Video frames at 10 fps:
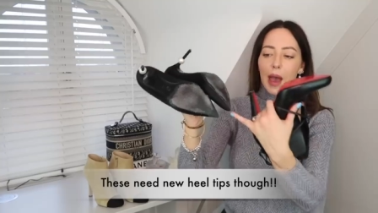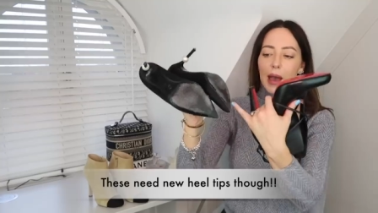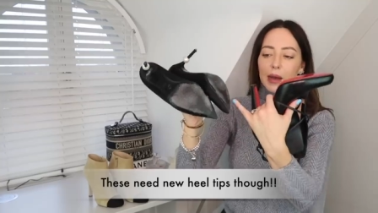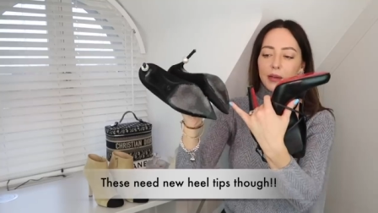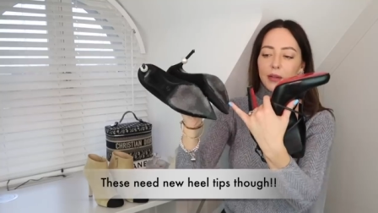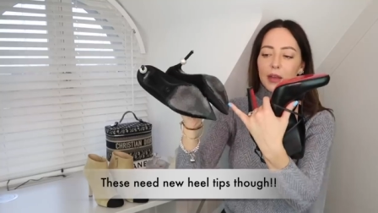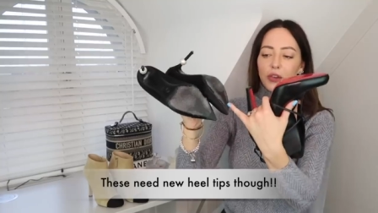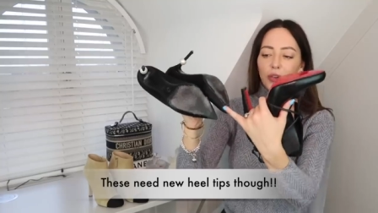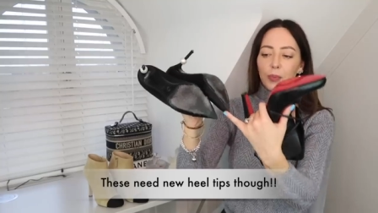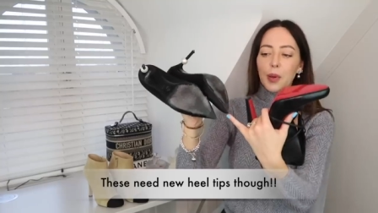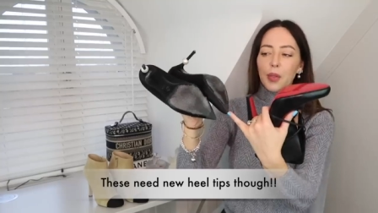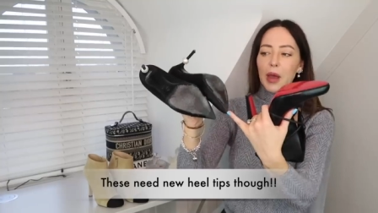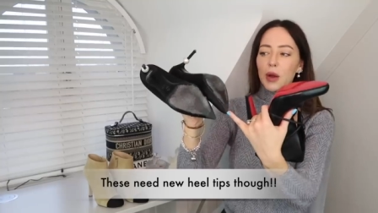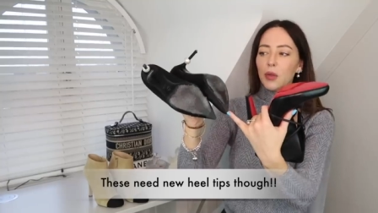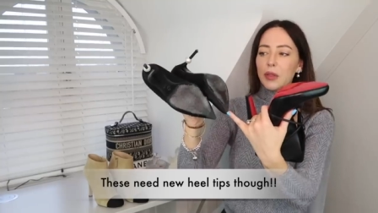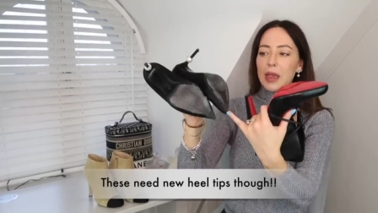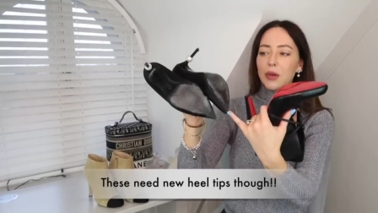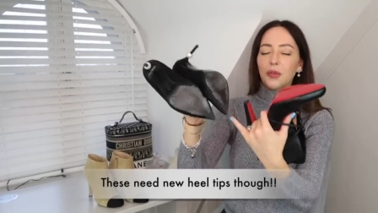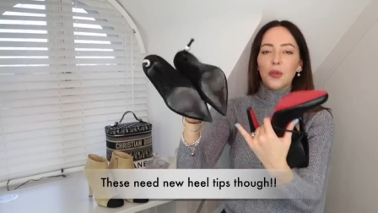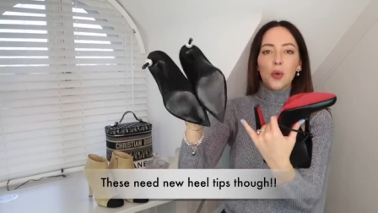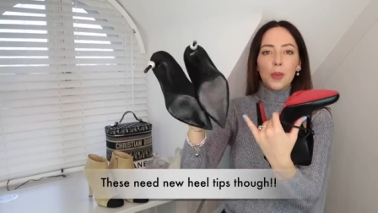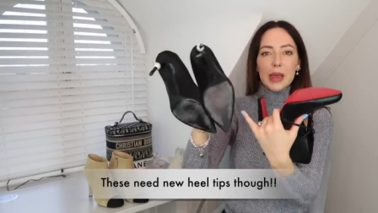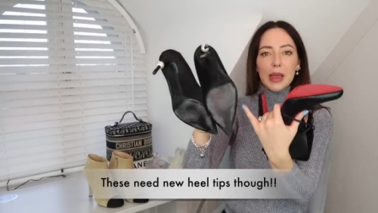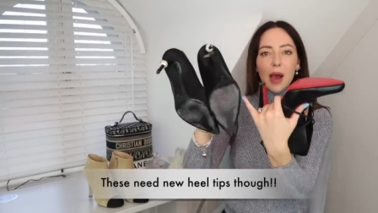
and they just put that on the end for me.